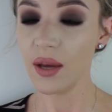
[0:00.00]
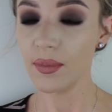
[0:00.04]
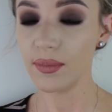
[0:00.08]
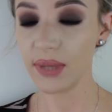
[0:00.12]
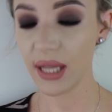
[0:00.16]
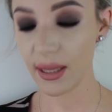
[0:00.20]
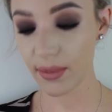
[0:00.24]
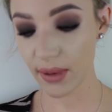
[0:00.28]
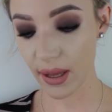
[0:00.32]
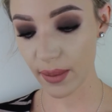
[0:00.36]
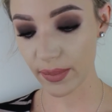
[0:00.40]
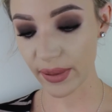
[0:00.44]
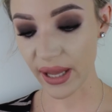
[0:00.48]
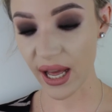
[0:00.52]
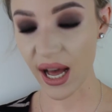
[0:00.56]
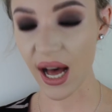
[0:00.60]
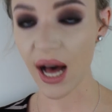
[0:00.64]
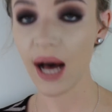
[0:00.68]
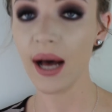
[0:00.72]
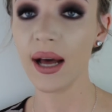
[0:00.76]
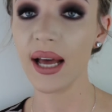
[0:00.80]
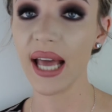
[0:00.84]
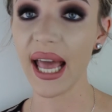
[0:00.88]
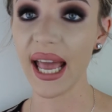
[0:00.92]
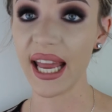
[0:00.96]
Blah blah
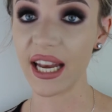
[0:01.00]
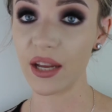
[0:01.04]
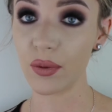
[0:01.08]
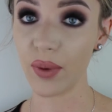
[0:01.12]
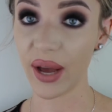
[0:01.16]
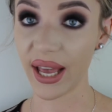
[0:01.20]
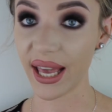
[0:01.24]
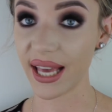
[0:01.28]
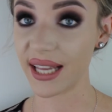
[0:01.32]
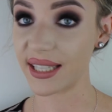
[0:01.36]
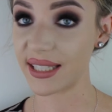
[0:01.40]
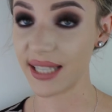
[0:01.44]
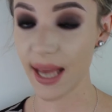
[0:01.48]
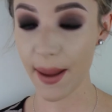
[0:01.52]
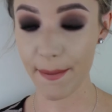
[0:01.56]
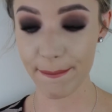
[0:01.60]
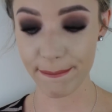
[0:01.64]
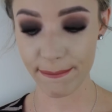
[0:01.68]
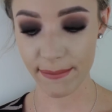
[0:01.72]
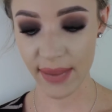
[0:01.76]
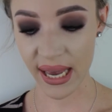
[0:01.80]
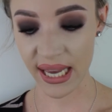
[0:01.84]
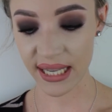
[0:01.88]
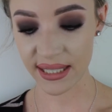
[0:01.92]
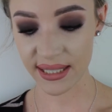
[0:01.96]
blah. Anyway, it's
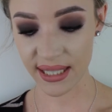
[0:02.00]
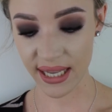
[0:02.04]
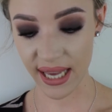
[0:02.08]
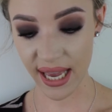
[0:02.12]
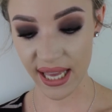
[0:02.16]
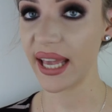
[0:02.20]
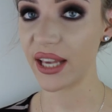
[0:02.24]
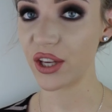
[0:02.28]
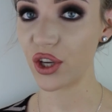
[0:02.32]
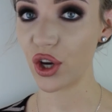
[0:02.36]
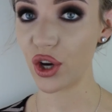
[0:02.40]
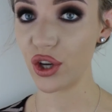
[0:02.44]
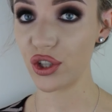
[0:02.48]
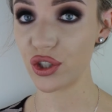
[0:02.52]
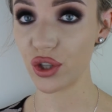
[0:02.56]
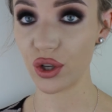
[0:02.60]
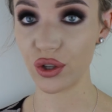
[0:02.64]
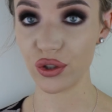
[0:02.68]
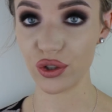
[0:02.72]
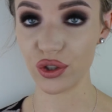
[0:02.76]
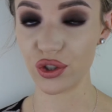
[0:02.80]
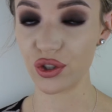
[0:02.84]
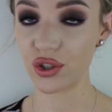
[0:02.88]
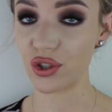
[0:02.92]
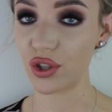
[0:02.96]
amazing. It goes
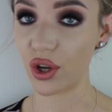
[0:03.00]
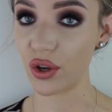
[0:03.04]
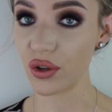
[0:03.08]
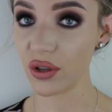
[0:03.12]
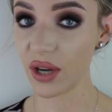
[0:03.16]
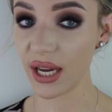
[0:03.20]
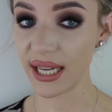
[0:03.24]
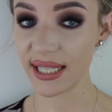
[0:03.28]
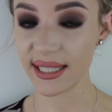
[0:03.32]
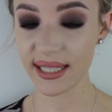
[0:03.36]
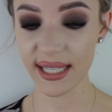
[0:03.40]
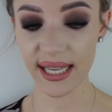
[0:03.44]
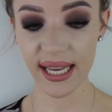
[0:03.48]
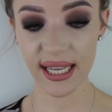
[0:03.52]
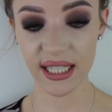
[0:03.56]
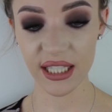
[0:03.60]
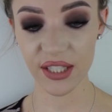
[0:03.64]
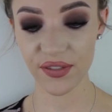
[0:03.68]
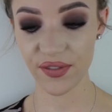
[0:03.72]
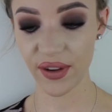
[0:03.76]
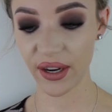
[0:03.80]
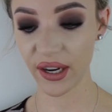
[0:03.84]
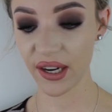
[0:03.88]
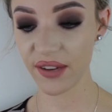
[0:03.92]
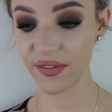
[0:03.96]
on so nicely. It's
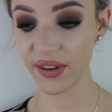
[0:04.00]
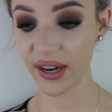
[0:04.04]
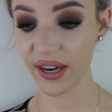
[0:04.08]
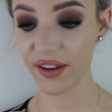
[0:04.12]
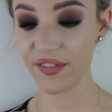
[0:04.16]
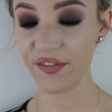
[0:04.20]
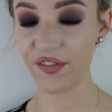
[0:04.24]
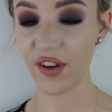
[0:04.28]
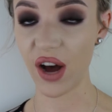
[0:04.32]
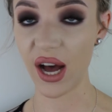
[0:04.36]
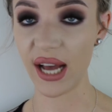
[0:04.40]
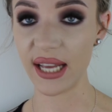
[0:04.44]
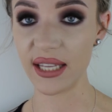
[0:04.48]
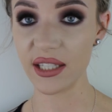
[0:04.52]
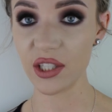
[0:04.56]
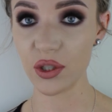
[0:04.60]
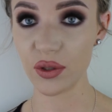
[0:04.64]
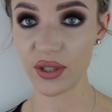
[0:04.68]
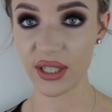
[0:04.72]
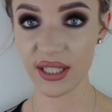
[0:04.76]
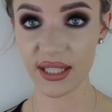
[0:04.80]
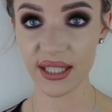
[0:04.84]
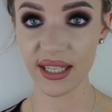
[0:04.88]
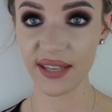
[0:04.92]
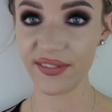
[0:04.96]
very fine, so
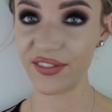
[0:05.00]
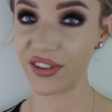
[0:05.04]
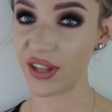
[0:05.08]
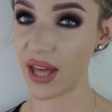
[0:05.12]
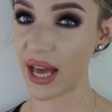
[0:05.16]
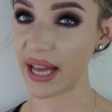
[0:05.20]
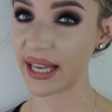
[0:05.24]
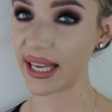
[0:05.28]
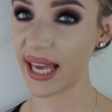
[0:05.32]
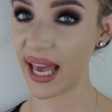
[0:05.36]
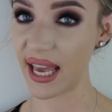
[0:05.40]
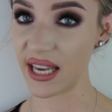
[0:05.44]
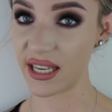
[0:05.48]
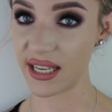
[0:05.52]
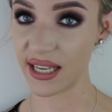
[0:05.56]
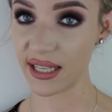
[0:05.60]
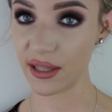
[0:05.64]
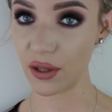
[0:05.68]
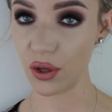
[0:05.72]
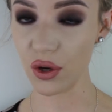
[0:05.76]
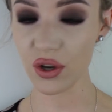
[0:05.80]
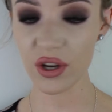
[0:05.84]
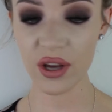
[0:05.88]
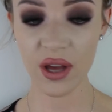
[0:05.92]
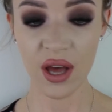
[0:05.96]
it doesn't give you that
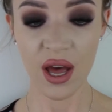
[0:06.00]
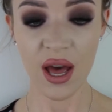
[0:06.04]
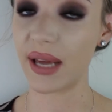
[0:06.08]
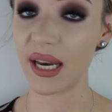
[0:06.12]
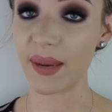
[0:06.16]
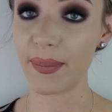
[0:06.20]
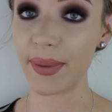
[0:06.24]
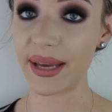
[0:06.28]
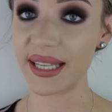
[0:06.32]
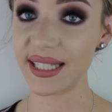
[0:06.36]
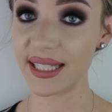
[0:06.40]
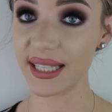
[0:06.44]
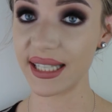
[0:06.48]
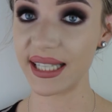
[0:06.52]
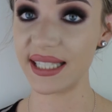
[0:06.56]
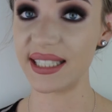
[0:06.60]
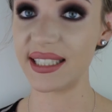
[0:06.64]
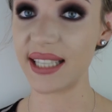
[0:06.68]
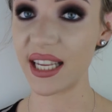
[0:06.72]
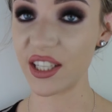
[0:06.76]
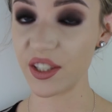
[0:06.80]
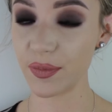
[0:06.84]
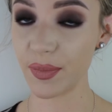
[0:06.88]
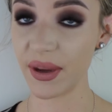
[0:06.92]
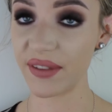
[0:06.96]
cakey look, but it basically
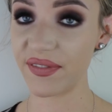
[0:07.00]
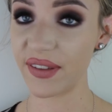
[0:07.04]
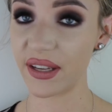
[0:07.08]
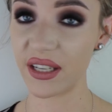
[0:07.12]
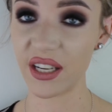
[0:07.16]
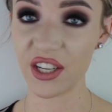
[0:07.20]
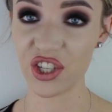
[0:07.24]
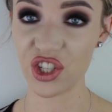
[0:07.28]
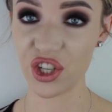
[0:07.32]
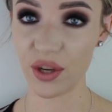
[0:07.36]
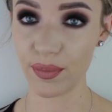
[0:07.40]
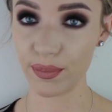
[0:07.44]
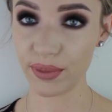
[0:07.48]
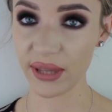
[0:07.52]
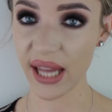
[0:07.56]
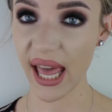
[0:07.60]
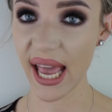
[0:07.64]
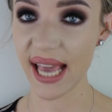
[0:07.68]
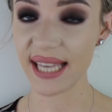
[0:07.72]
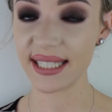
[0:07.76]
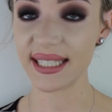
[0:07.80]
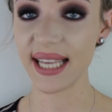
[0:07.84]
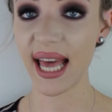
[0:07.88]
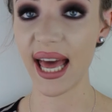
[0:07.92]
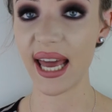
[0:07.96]
sets my foundation in
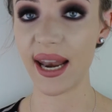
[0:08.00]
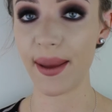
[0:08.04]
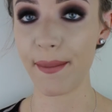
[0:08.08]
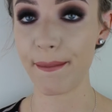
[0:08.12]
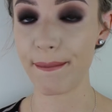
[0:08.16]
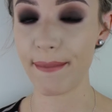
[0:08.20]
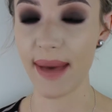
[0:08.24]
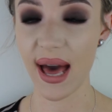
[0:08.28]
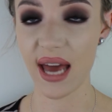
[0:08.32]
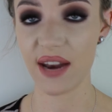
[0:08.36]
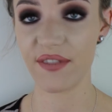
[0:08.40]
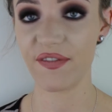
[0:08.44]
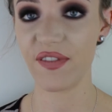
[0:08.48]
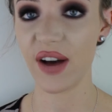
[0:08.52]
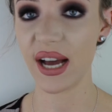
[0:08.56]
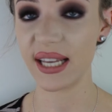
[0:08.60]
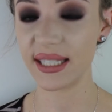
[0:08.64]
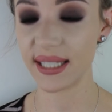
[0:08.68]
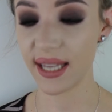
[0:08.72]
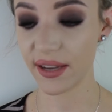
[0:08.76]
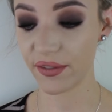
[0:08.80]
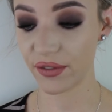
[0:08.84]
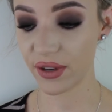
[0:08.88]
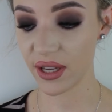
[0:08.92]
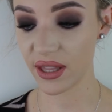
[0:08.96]
place and it
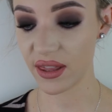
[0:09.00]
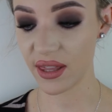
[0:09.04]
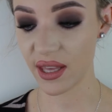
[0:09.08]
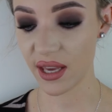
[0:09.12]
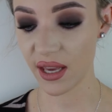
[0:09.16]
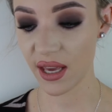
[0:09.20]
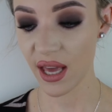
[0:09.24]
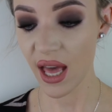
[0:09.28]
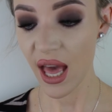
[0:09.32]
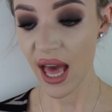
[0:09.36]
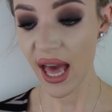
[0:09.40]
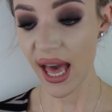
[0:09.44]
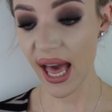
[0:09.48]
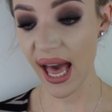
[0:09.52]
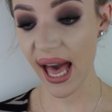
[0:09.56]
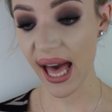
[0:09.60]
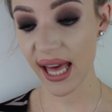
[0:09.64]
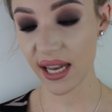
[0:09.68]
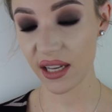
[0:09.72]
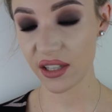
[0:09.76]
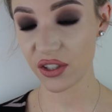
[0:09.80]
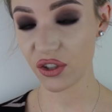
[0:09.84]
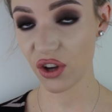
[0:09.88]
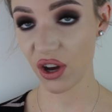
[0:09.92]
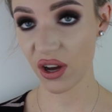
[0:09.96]
mattifies everything,
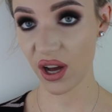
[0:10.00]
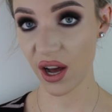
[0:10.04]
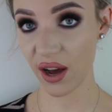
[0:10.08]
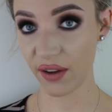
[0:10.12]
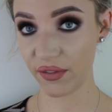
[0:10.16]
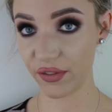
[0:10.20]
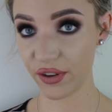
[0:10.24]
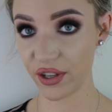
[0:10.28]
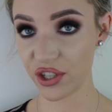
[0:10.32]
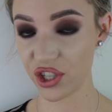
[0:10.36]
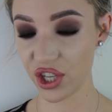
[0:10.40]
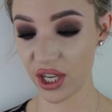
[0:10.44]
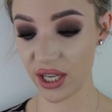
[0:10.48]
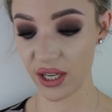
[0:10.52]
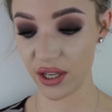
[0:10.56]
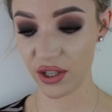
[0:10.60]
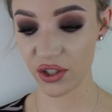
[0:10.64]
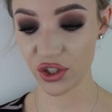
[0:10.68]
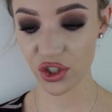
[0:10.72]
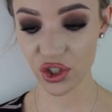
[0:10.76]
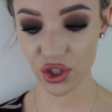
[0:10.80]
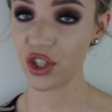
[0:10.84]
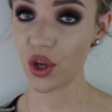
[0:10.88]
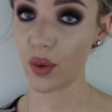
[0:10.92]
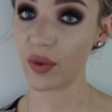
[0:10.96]
and it's got coverage in
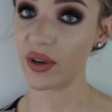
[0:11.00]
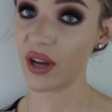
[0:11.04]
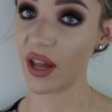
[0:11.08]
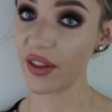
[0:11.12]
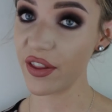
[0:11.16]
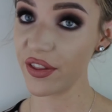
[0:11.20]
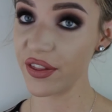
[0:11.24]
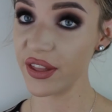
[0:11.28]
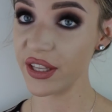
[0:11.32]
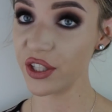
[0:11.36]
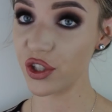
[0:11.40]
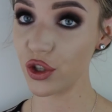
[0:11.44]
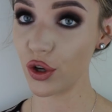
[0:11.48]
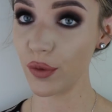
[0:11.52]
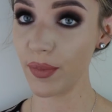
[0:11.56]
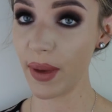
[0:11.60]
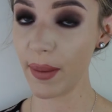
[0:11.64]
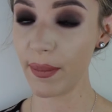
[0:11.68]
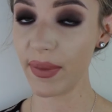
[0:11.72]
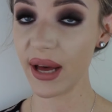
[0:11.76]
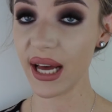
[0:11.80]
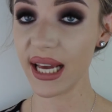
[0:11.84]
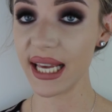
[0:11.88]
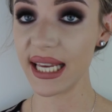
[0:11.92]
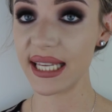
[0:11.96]
it. So another thing to
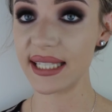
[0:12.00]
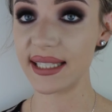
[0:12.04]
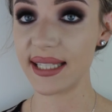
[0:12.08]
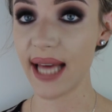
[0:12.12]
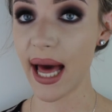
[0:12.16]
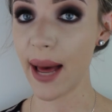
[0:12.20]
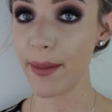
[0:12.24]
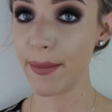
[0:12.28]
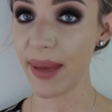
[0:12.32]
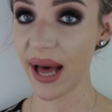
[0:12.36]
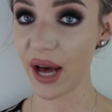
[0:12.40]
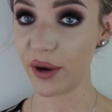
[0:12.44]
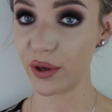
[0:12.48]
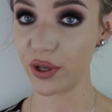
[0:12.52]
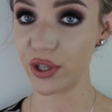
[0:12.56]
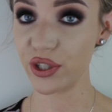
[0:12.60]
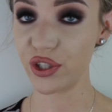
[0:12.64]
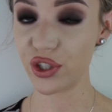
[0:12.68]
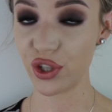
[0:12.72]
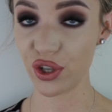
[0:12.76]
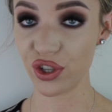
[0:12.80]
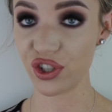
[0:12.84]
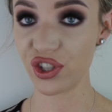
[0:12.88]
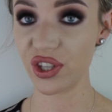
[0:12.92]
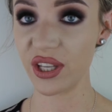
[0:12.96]
remember is that
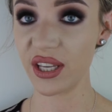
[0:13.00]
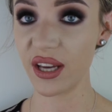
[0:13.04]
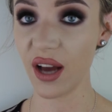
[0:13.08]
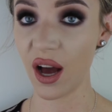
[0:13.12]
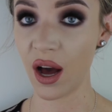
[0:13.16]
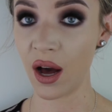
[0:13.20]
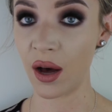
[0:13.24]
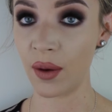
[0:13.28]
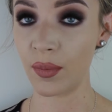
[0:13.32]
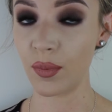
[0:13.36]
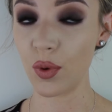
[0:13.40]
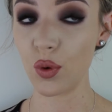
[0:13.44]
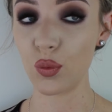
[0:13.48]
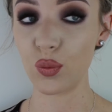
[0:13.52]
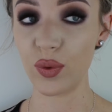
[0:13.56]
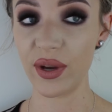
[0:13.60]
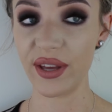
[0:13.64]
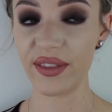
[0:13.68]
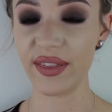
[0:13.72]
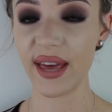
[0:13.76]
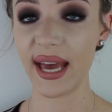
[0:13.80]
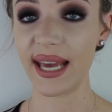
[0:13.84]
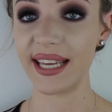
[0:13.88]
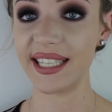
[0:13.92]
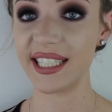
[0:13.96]
powders usually come
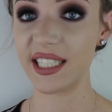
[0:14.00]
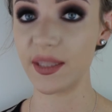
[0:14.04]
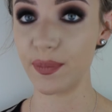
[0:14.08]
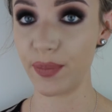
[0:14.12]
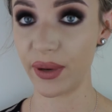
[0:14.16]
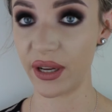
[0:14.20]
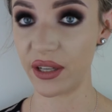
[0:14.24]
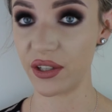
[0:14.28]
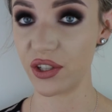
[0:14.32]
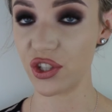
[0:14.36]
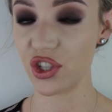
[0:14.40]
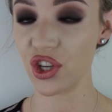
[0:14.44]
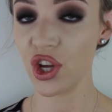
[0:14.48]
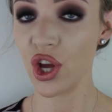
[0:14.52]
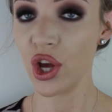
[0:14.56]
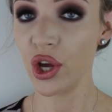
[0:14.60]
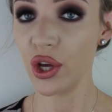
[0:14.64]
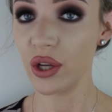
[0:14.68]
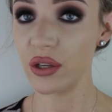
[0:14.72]
with a sponge.